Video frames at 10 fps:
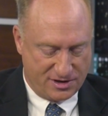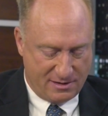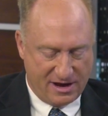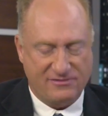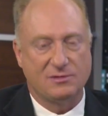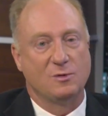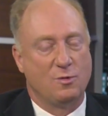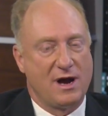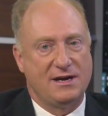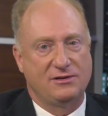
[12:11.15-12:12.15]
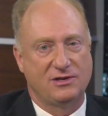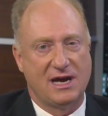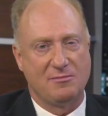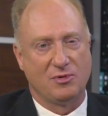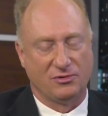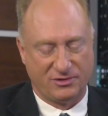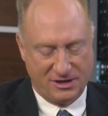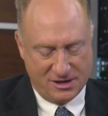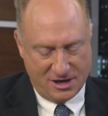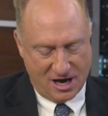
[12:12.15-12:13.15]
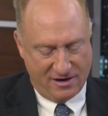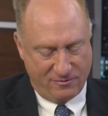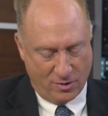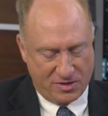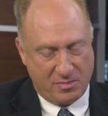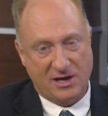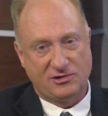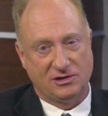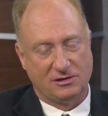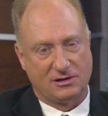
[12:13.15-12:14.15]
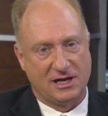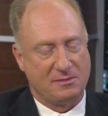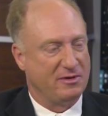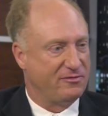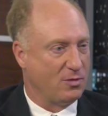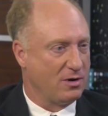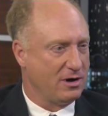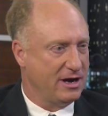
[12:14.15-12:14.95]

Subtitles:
Now we have some great examples of what the patient looked like before,